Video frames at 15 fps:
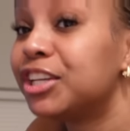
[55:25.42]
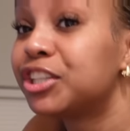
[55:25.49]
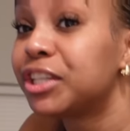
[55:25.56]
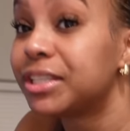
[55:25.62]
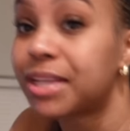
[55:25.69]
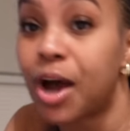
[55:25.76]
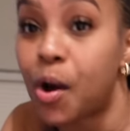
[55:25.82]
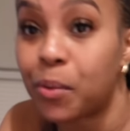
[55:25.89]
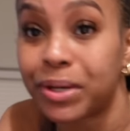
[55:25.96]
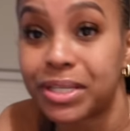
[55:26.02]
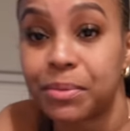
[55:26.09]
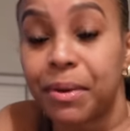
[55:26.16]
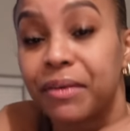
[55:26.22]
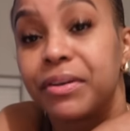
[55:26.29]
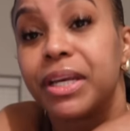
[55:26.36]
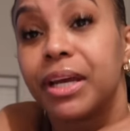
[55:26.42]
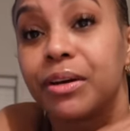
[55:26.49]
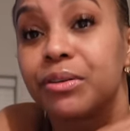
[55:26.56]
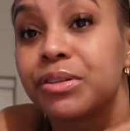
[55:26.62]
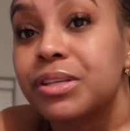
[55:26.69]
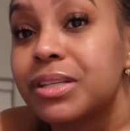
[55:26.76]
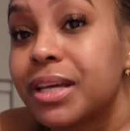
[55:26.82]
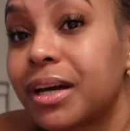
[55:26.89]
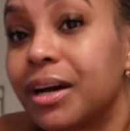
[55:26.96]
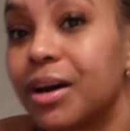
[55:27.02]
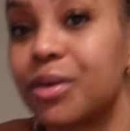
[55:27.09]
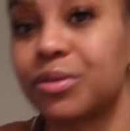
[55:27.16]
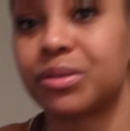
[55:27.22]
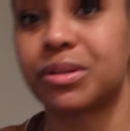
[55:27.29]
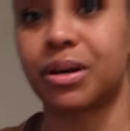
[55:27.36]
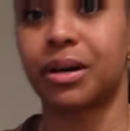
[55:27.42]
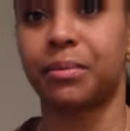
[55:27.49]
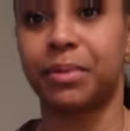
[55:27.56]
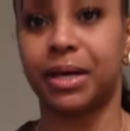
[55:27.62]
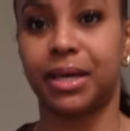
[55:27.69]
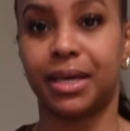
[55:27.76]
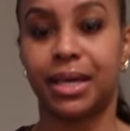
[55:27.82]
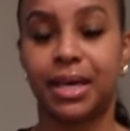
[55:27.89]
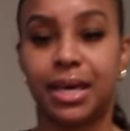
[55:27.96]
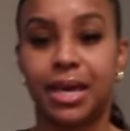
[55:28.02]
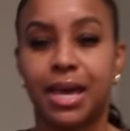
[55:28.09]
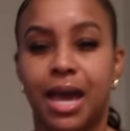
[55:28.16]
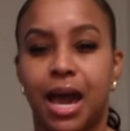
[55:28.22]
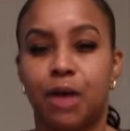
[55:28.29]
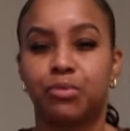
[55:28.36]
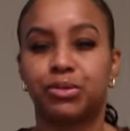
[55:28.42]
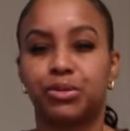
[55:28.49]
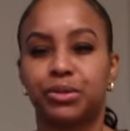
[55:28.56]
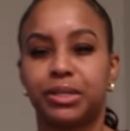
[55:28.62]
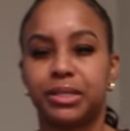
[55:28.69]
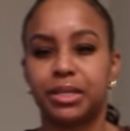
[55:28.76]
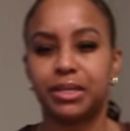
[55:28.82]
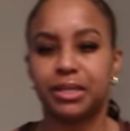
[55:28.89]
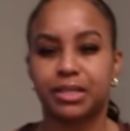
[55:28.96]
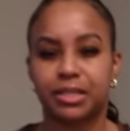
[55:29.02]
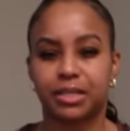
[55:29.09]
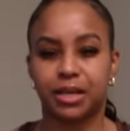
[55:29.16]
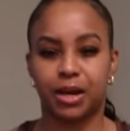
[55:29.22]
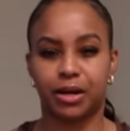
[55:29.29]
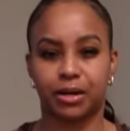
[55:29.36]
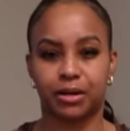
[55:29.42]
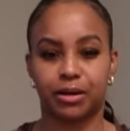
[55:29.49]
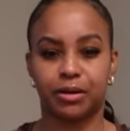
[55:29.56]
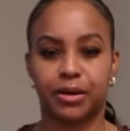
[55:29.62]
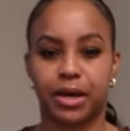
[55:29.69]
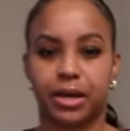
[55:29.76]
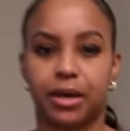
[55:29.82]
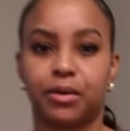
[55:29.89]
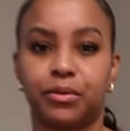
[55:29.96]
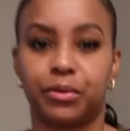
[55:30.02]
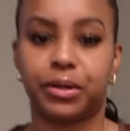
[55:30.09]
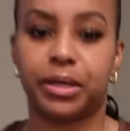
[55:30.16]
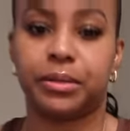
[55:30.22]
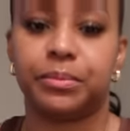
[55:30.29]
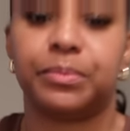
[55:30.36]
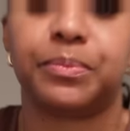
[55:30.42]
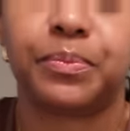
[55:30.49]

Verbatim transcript: She's always in my videos. She's like a co-star, but I want you to see the skirt. Okay, hold on.